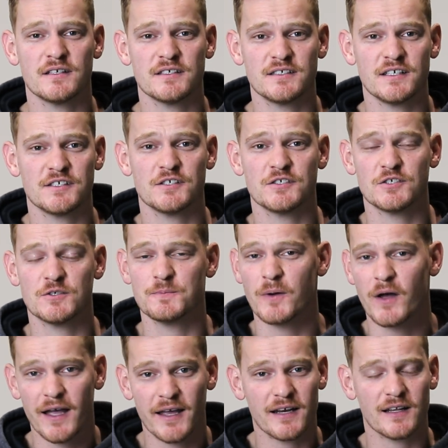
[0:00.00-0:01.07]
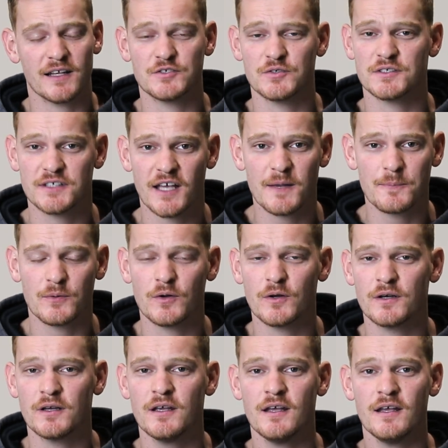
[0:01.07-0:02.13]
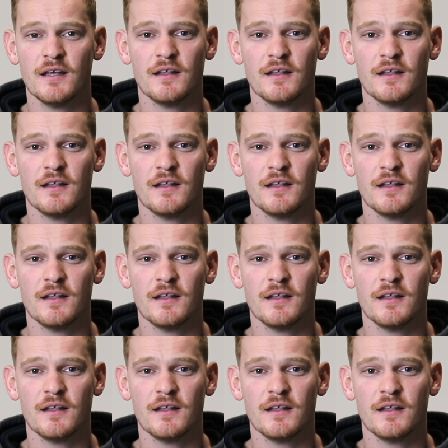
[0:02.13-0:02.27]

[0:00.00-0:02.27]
decision to buy an electric skateboard,